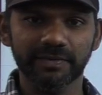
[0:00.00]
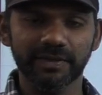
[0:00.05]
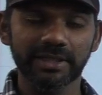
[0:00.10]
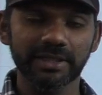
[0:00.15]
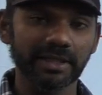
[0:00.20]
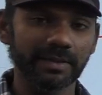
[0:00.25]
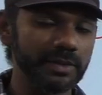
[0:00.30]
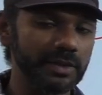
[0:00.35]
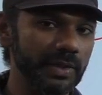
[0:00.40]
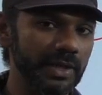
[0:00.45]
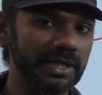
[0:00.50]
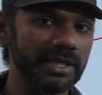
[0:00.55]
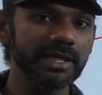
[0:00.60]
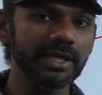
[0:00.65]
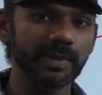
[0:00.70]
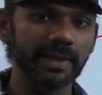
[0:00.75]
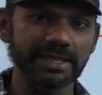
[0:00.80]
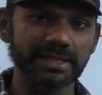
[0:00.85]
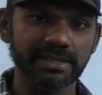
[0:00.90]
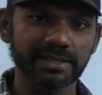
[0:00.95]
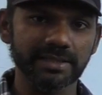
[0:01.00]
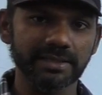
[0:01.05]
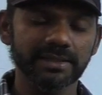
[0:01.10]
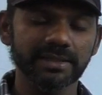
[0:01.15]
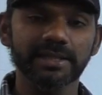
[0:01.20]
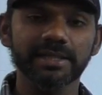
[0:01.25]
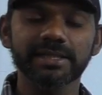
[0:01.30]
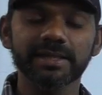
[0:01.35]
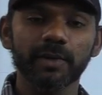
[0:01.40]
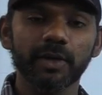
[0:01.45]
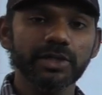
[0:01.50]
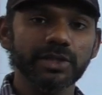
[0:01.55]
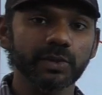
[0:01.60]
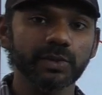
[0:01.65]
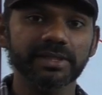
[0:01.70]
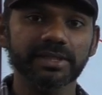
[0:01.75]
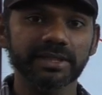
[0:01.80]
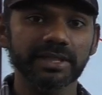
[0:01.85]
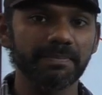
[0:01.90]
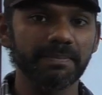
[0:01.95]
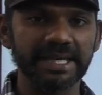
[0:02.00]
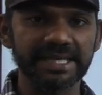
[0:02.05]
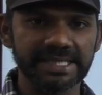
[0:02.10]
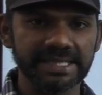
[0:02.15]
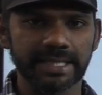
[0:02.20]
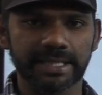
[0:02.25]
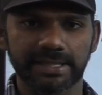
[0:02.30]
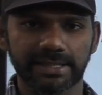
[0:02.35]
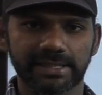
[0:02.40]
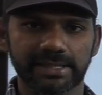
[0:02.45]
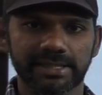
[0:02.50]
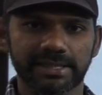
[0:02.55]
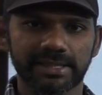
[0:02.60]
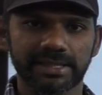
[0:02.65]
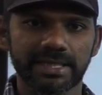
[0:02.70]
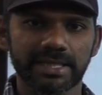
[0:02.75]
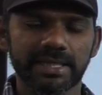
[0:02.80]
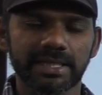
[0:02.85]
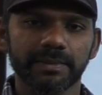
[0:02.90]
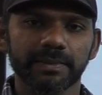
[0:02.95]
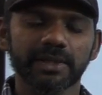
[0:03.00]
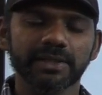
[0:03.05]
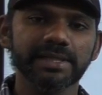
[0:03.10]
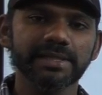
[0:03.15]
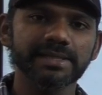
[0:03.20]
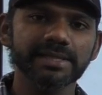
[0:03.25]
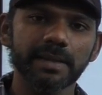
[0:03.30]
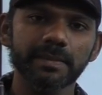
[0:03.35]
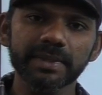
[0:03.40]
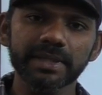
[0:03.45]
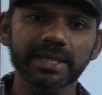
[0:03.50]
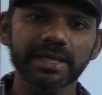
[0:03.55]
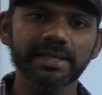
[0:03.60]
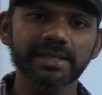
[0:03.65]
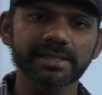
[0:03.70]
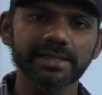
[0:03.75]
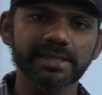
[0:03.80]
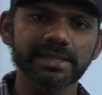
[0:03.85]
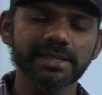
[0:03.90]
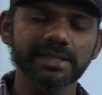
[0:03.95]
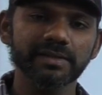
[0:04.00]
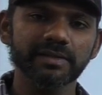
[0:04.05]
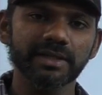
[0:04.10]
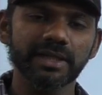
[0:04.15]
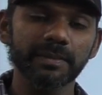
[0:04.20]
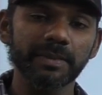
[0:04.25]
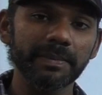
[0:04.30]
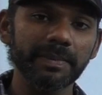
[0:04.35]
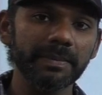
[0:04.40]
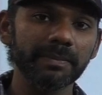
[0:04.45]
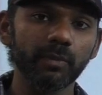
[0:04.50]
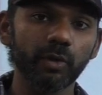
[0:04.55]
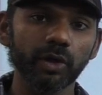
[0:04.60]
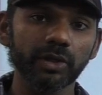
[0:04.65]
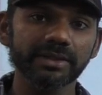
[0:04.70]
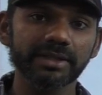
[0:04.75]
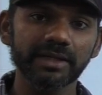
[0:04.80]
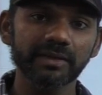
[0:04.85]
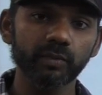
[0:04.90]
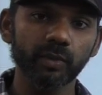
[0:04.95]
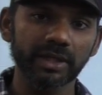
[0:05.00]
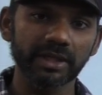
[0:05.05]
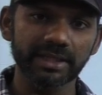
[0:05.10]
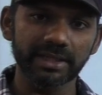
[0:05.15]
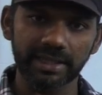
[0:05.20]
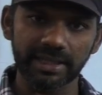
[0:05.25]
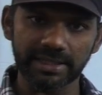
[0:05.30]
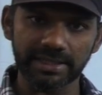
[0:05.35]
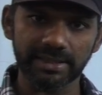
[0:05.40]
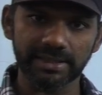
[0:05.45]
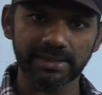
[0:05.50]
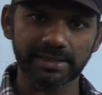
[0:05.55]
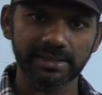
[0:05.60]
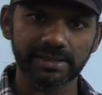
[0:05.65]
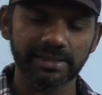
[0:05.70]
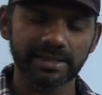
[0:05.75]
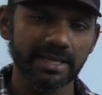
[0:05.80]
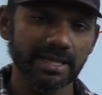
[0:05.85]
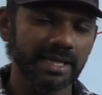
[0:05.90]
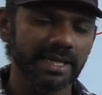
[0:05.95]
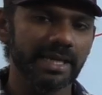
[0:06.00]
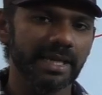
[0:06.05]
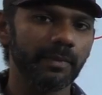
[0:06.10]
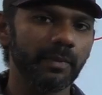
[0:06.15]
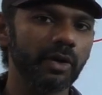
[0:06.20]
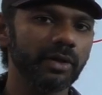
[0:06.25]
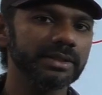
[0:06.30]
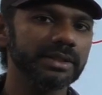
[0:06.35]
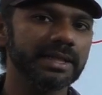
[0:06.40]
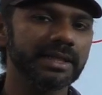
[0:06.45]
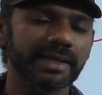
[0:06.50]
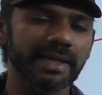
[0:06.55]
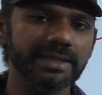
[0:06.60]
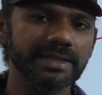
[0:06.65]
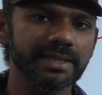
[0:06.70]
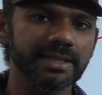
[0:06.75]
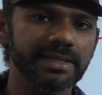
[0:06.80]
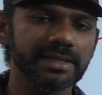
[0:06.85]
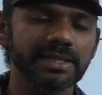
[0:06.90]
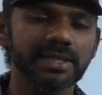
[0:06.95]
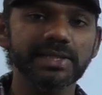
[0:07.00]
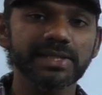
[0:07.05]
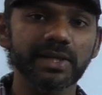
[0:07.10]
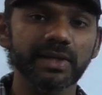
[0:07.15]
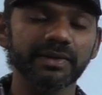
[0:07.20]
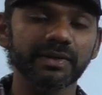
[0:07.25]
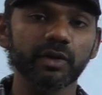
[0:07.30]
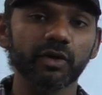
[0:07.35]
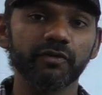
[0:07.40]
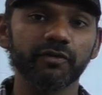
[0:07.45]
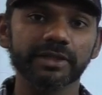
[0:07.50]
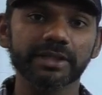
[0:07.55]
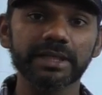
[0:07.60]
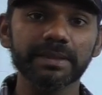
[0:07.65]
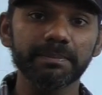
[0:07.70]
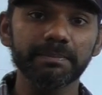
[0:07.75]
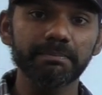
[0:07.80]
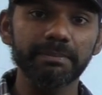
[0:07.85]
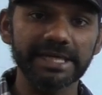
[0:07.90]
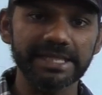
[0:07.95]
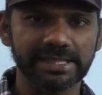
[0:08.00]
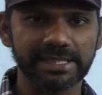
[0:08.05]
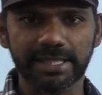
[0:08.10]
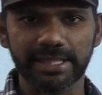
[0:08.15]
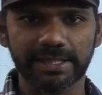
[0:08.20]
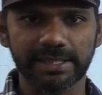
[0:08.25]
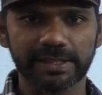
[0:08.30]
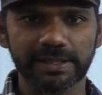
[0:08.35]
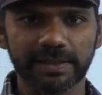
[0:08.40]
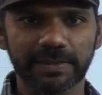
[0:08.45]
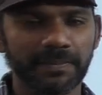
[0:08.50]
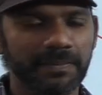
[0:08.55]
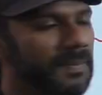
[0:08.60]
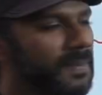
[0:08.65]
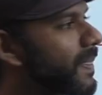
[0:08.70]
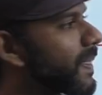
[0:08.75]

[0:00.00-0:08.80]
When it comes to any question, it's about choosing the best answer. Because in some cases, there may be more than one correct answer. Among the correct answers, you have to go for the best answer.